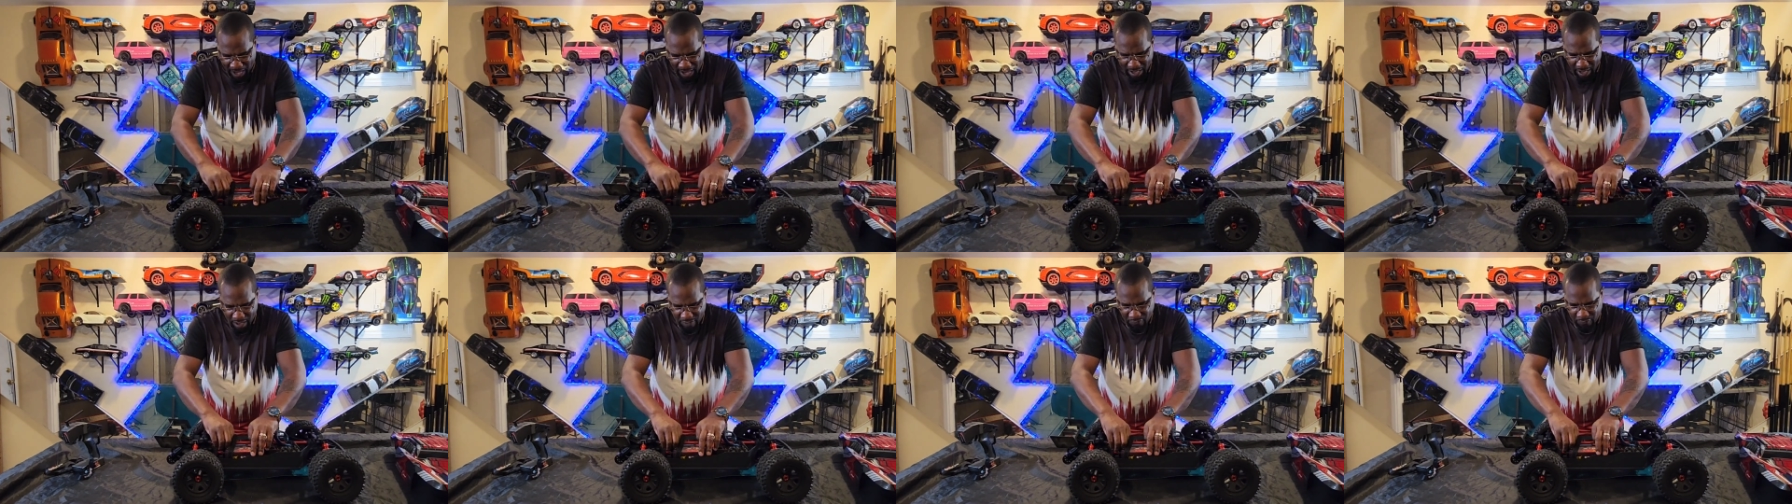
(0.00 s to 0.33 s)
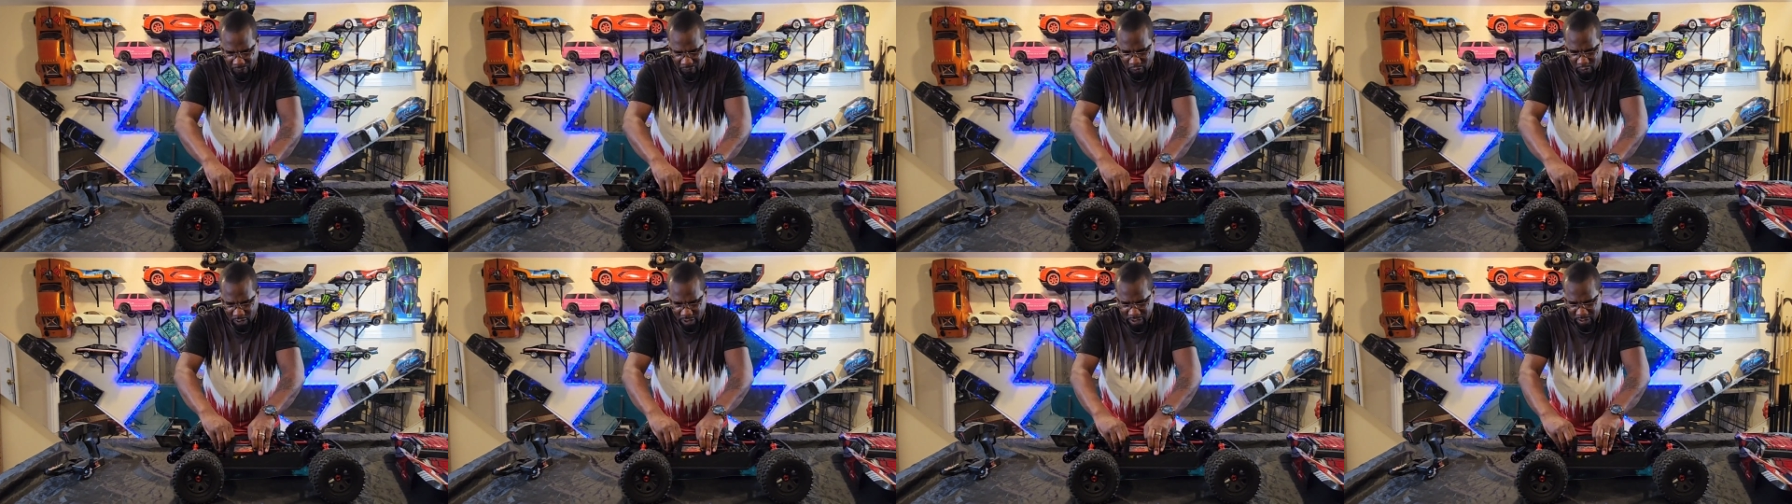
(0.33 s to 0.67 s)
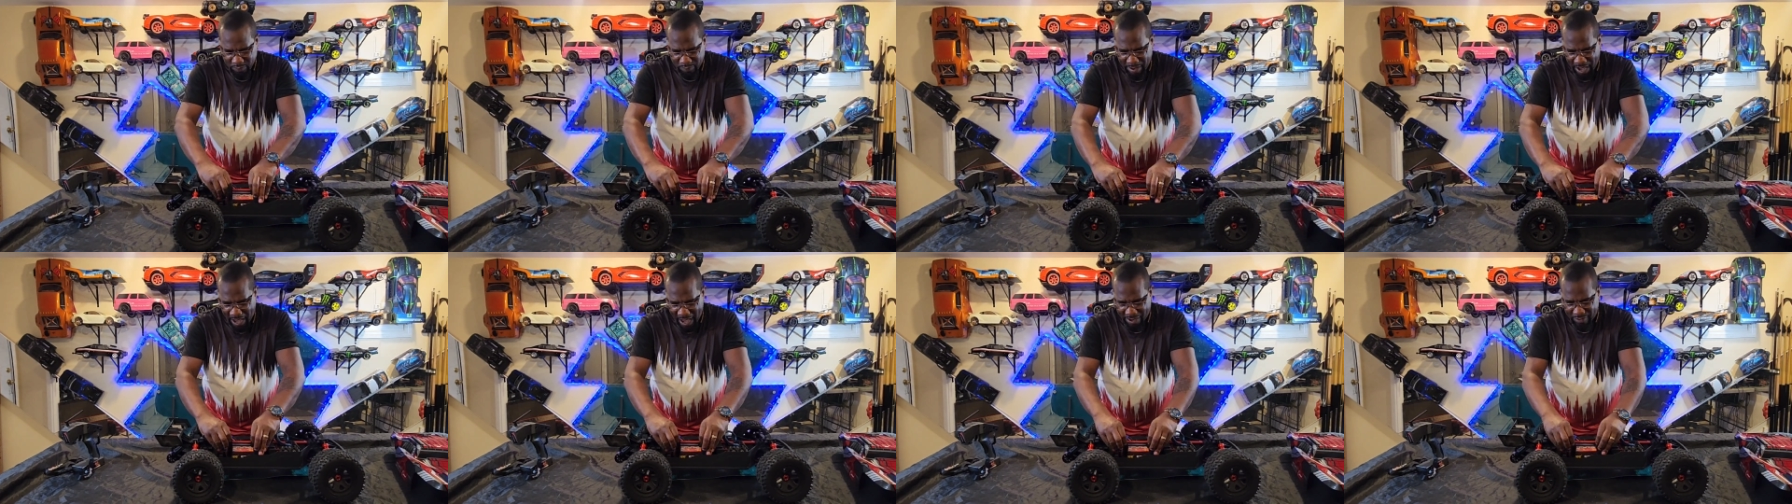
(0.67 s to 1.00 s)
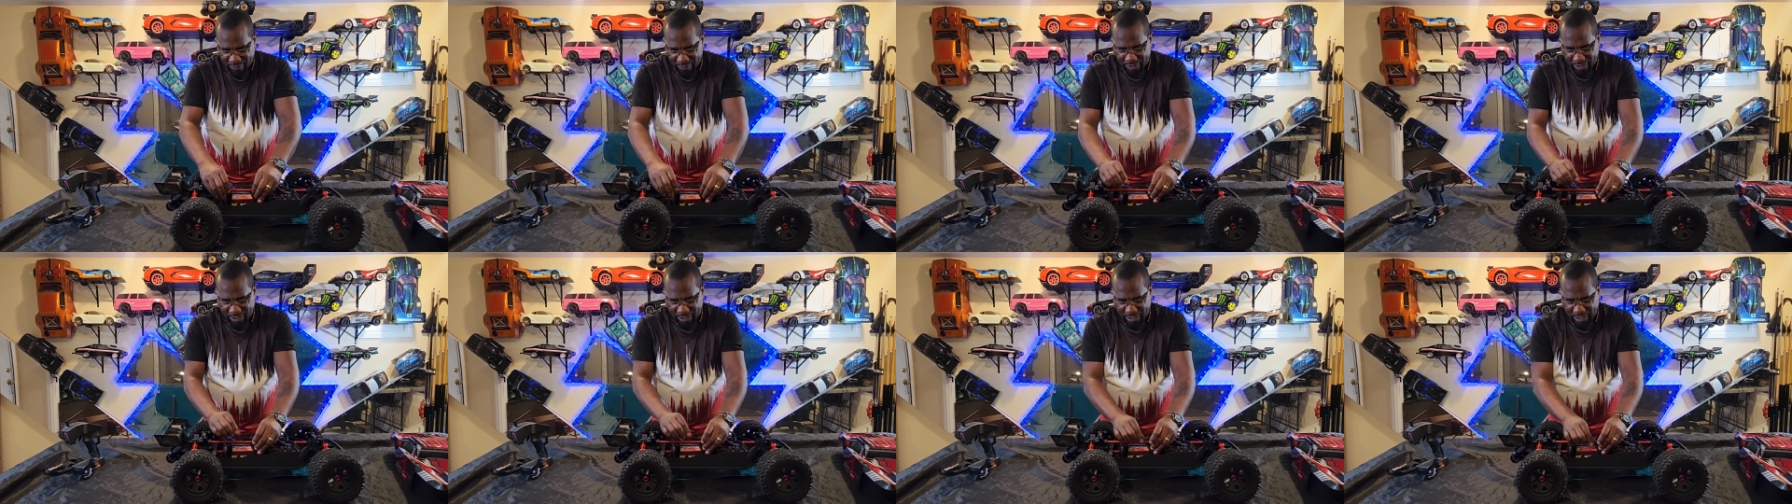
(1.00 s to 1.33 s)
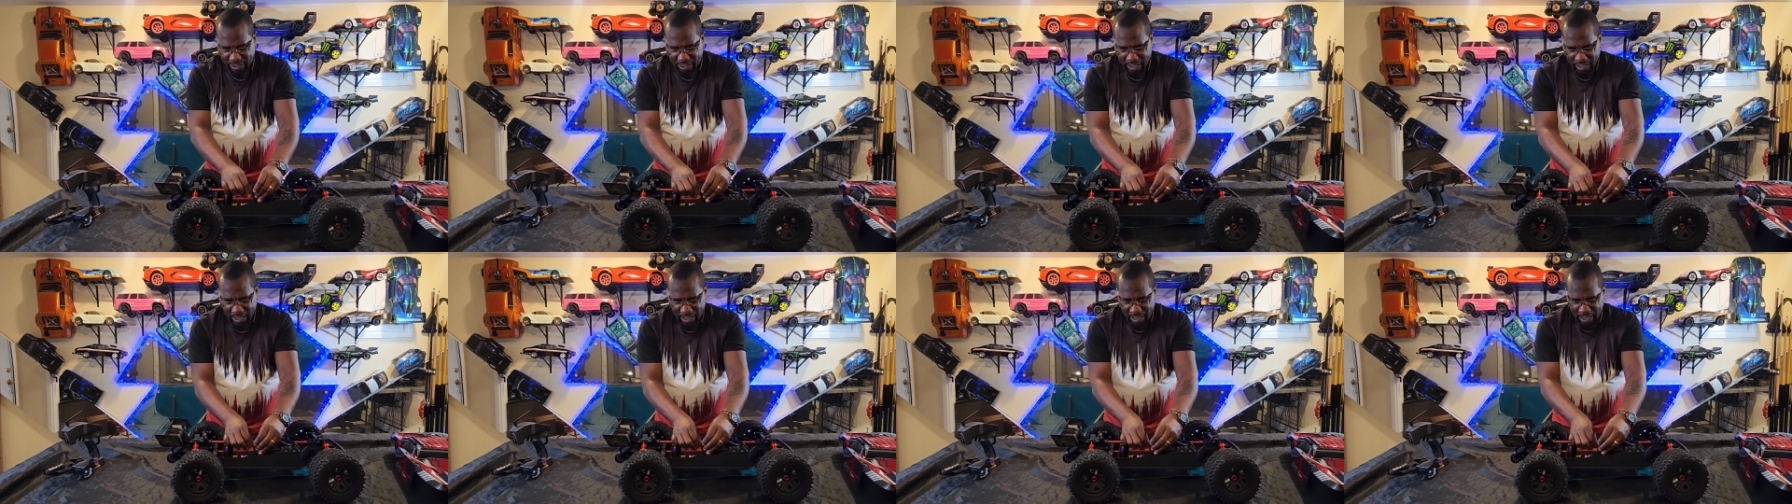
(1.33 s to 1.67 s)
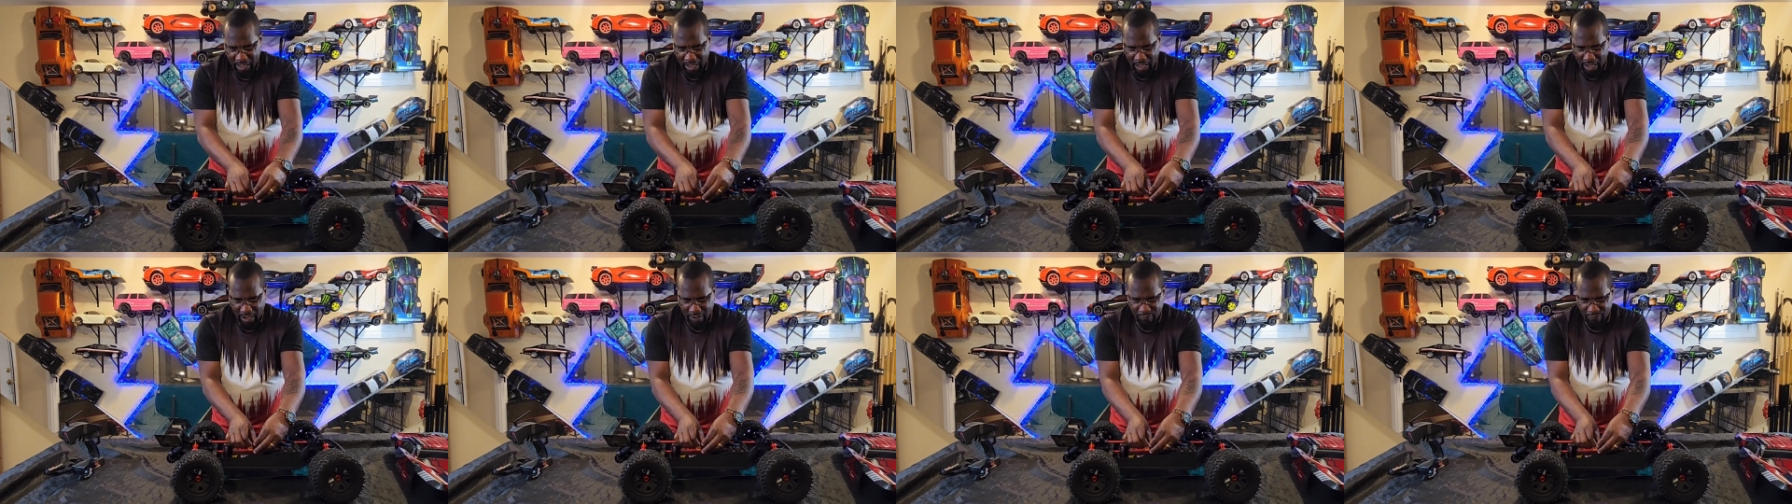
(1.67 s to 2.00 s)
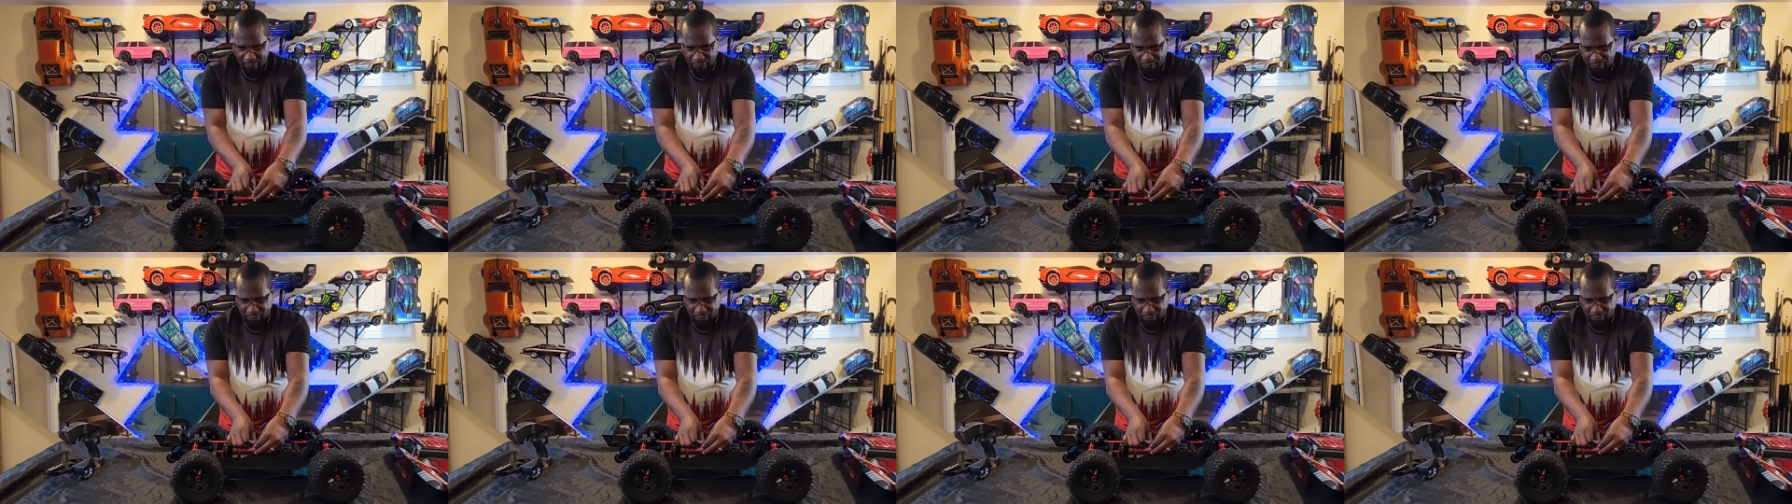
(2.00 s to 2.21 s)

bat a 4S battery and